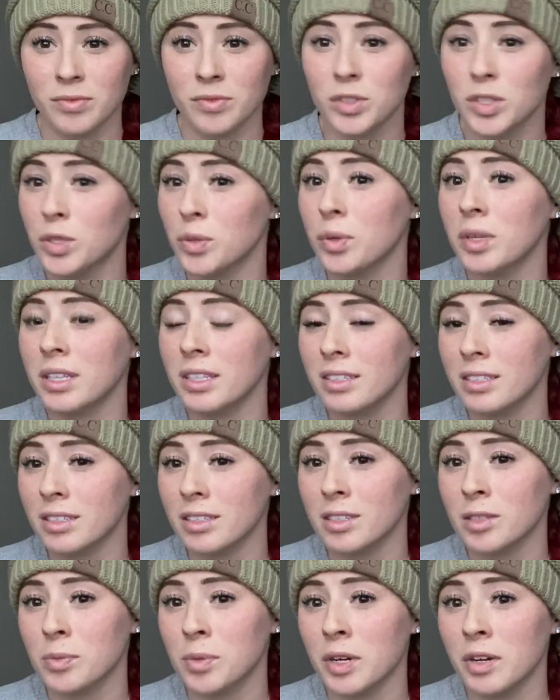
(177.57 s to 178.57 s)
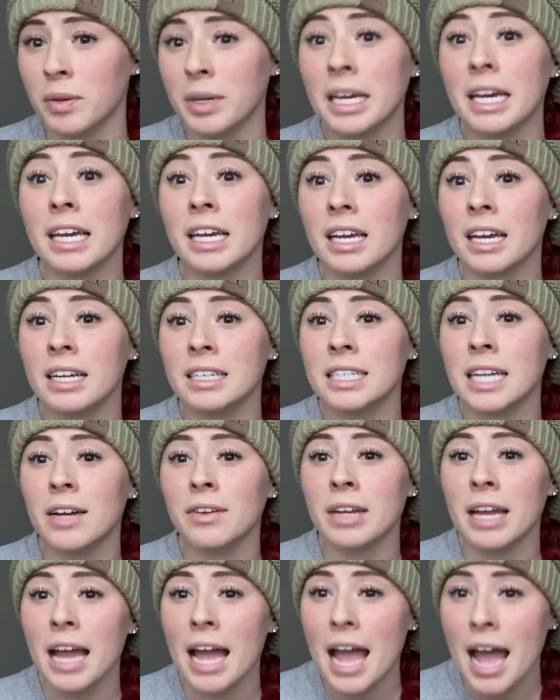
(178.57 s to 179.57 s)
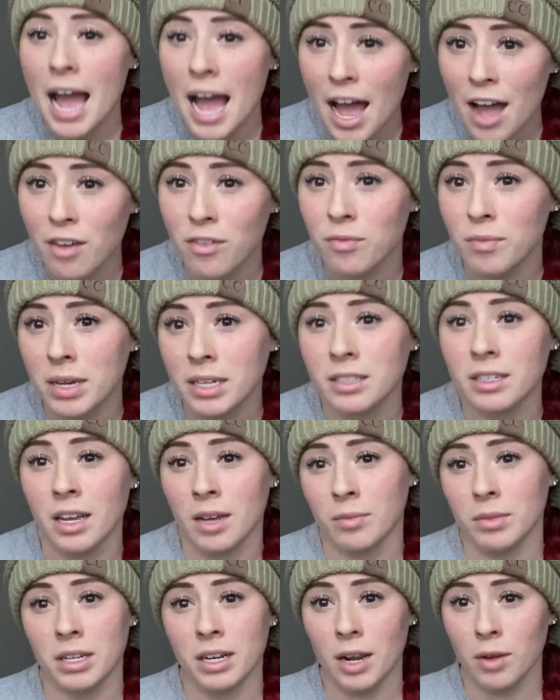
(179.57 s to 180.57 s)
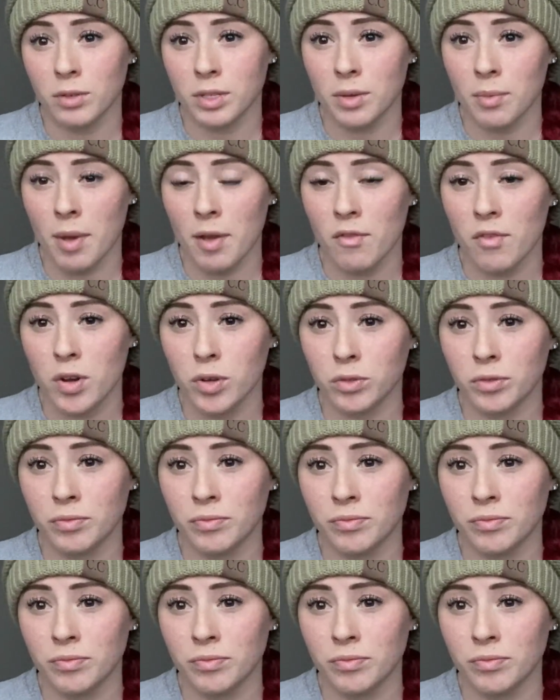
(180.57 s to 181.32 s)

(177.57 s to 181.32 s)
Doing this experiment, it cut down half my time that I was on my phone,